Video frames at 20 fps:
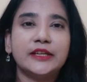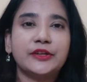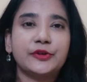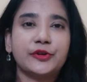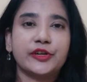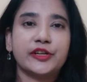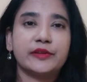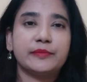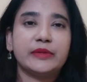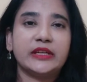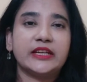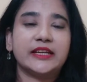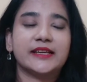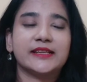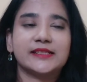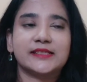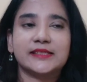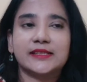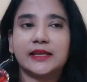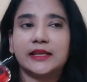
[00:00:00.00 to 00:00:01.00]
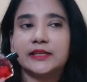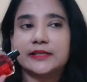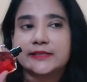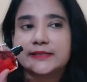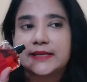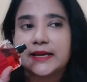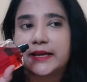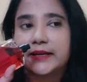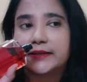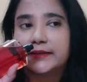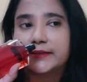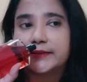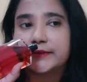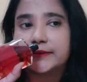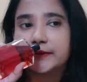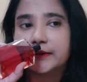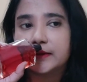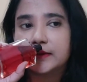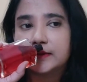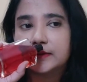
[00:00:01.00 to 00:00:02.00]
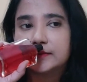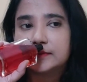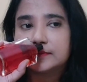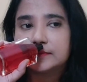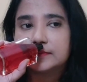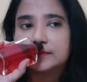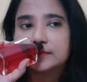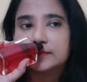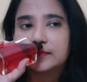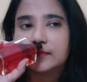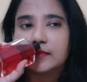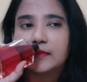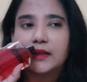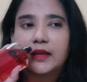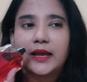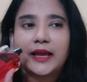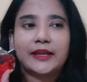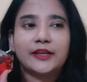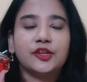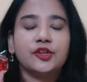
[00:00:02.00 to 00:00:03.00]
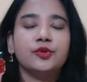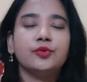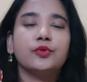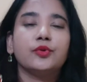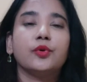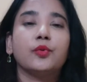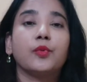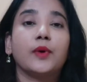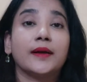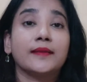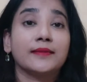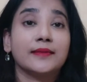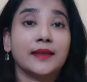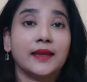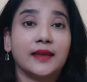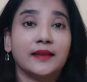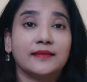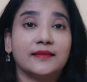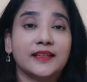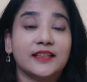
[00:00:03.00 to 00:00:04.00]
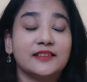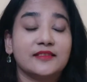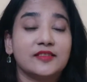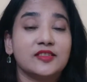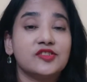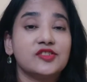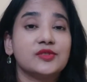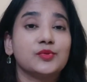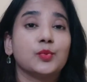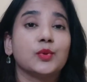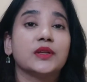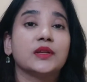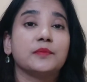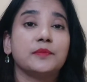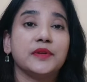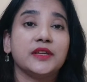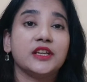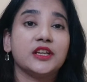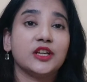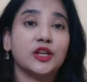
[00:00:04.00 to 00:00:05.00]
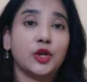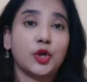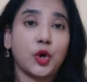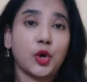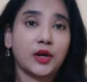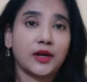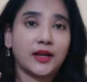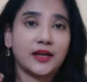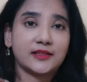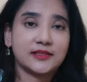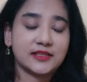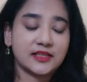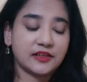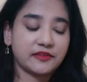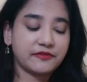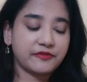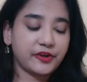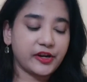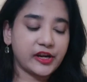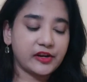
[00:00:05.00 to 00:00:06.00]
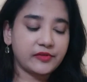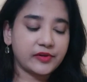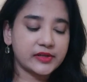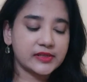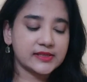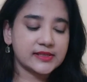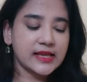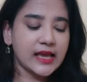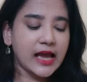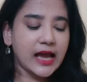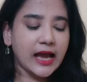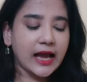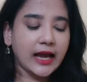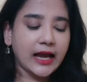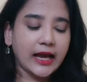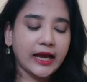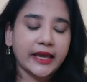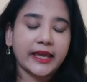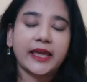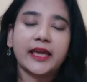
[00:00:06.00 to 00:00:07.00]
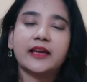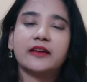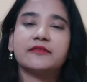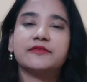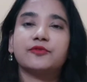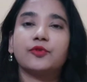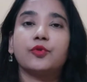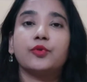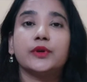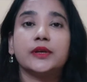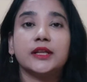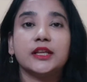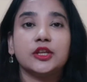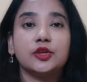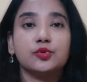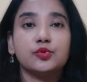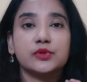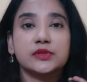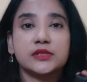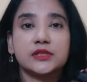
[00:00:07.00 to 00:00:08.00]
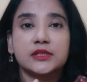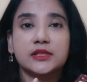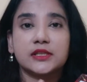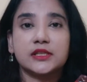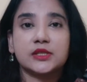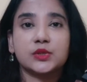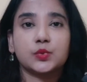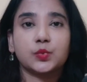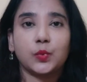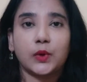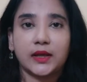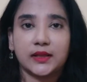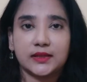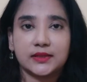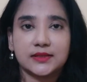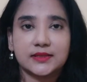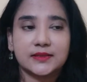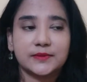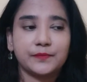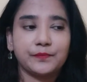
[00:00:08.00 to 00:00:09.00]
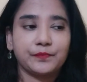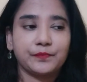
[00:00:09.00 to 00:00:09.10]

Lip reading: creaminess inside it, and you know one thing, that this will be a long lasting fragrance. I have only used this once.